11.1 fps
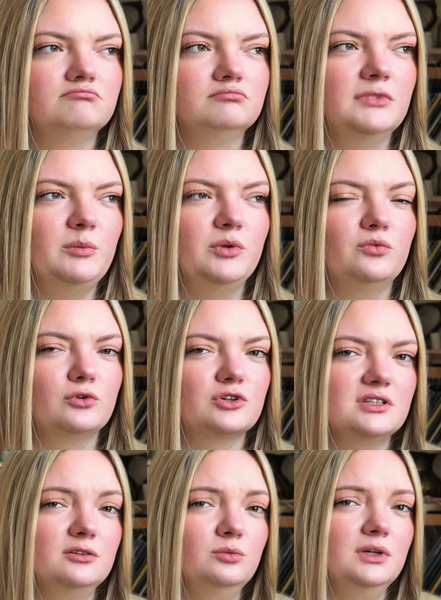maybe
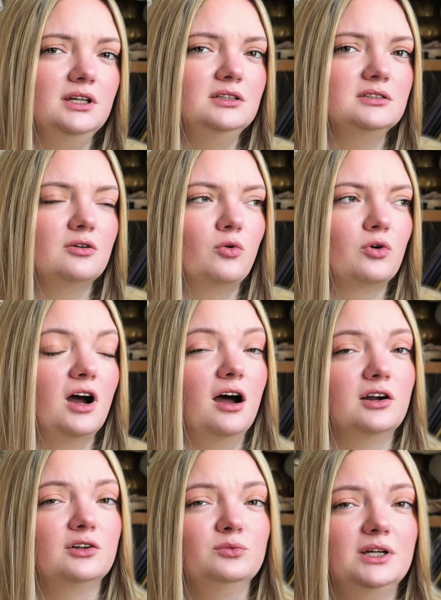worsted weight or
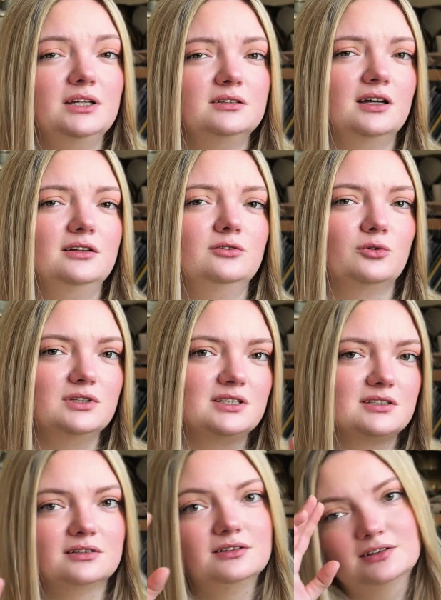iron weight. I don't know. It's
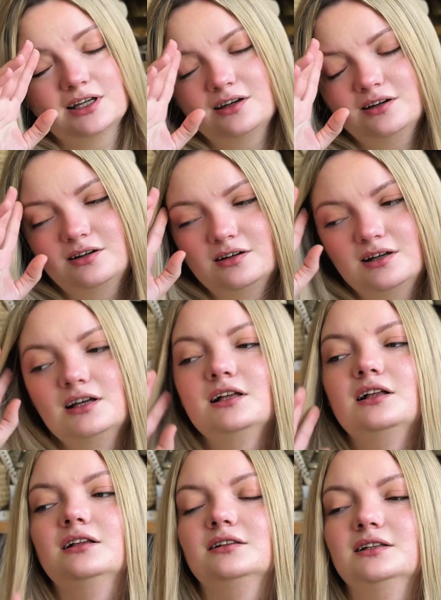like
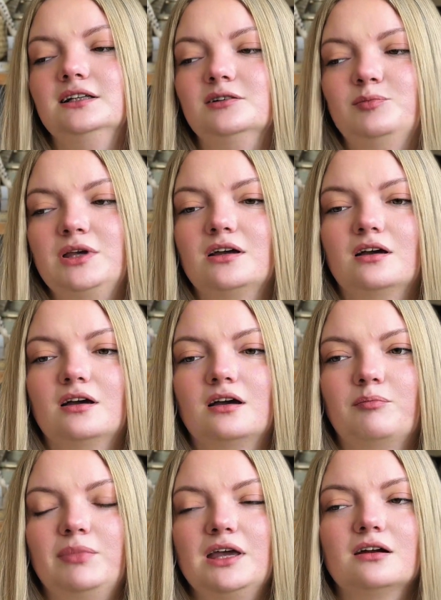a little bit
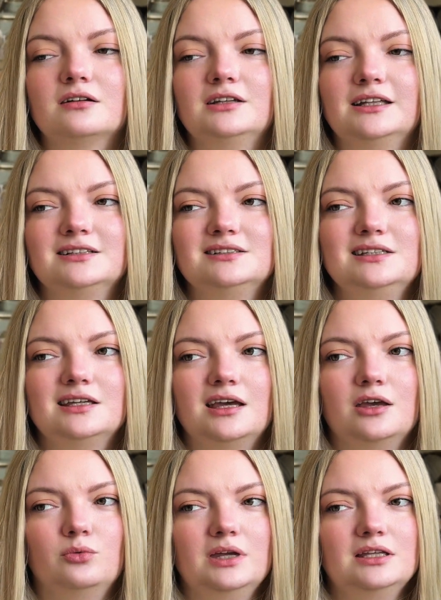bigger than a
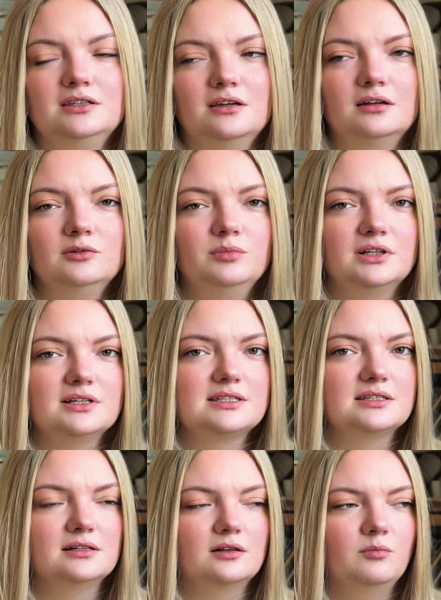DK weight yarn plus
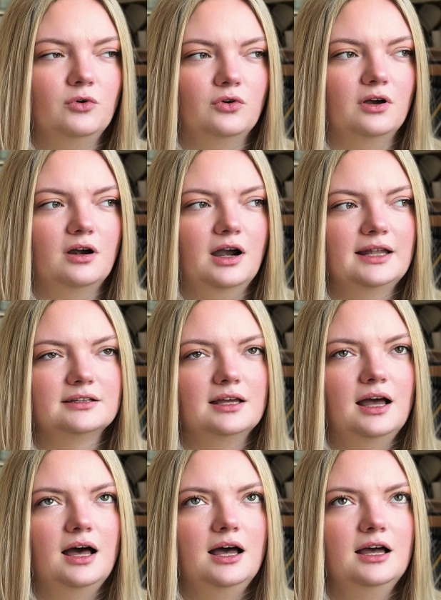silk mohair, and
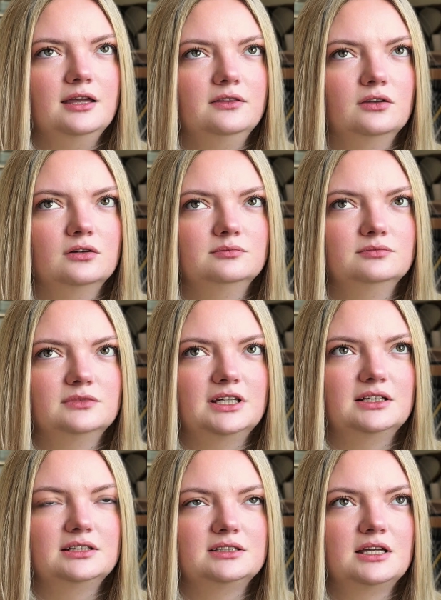I thought
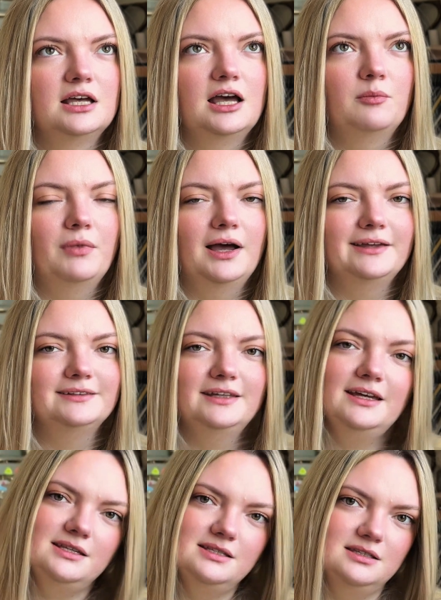that my
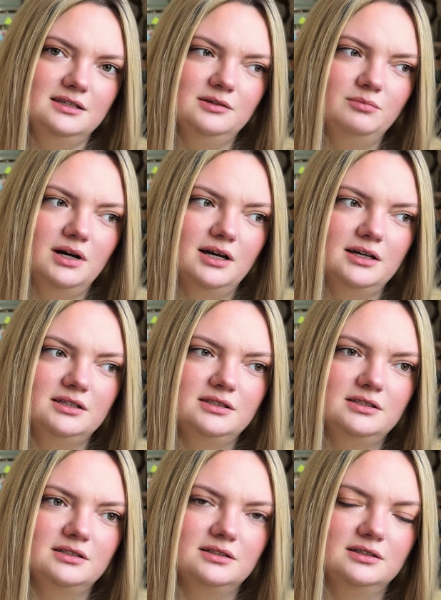daisy by
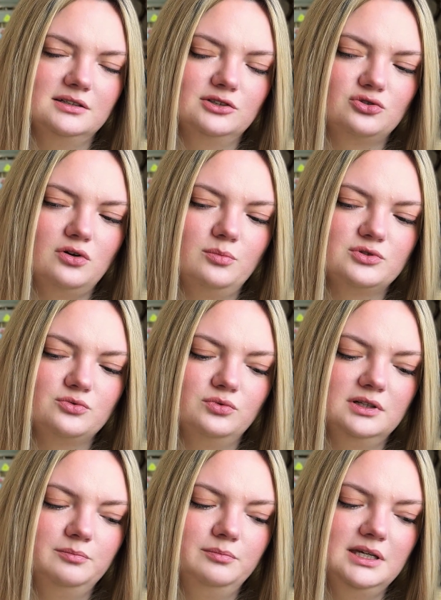drops
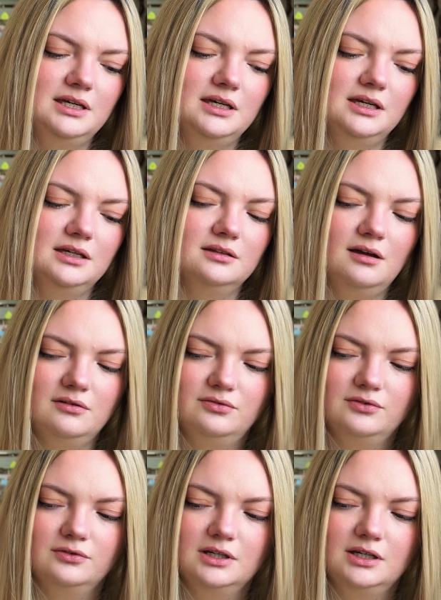will be enough
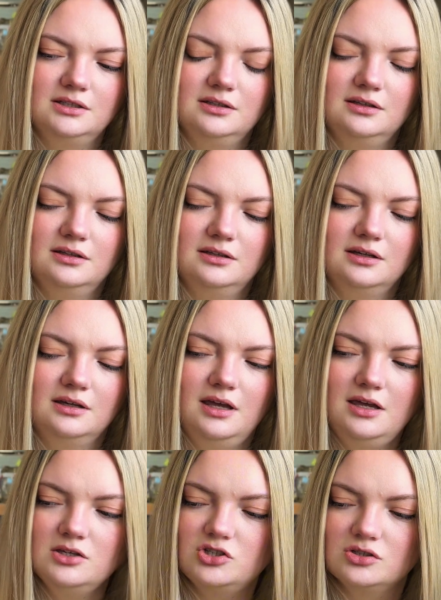for hitting the
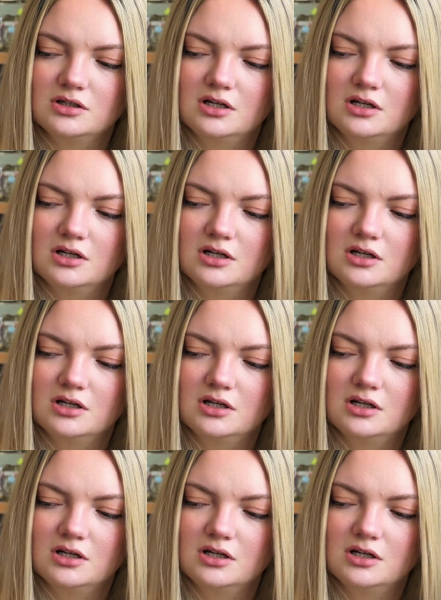gauge,